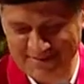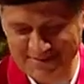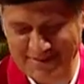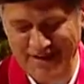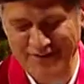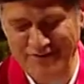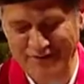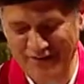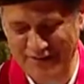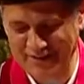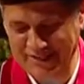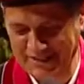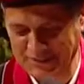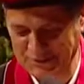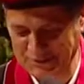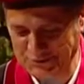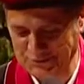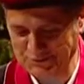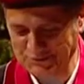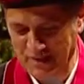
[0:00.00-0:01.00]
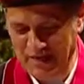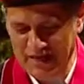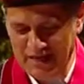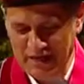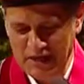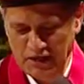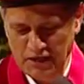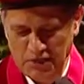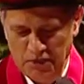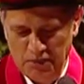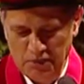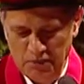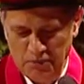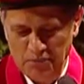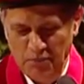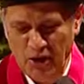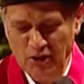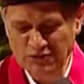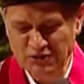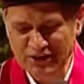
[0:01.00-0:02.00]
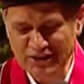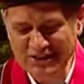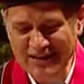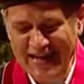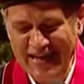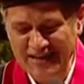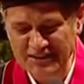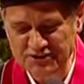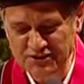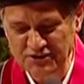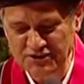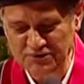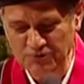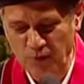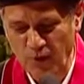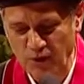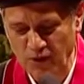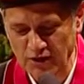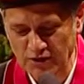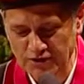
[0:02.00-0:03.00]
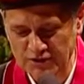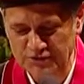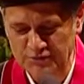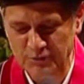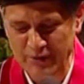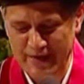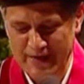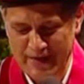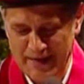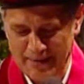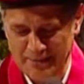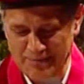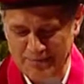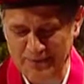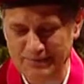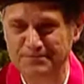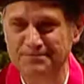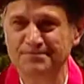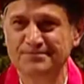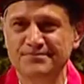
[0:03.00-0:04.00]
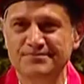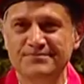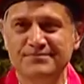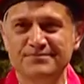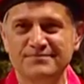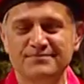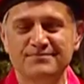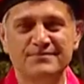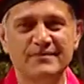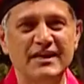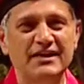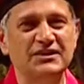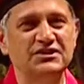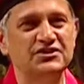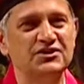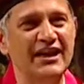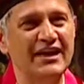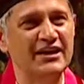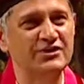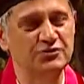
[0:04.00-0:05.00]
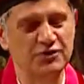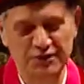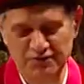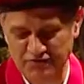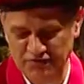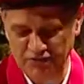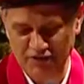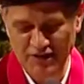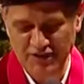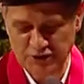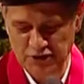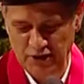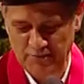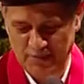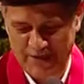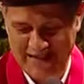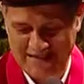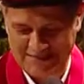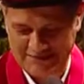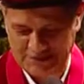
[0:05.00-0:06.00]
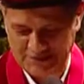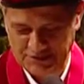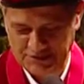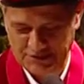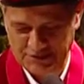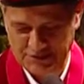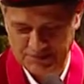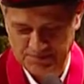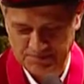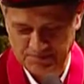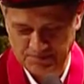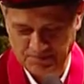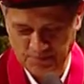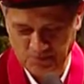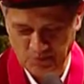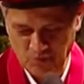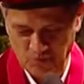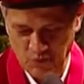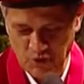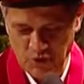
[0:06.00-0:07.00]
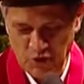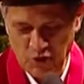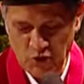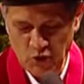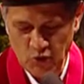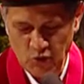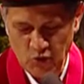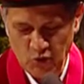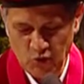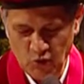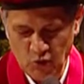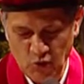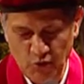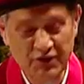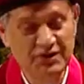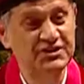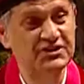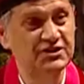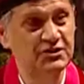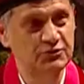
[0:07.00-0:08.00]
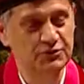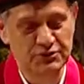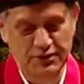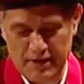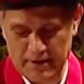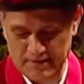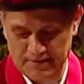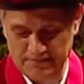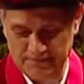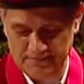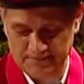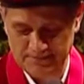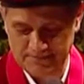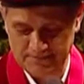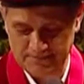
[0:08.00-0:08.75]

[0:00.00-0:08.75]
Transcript: Not very nice. Molson Castle's walls went up. They decided to infringe our patents. We sued them.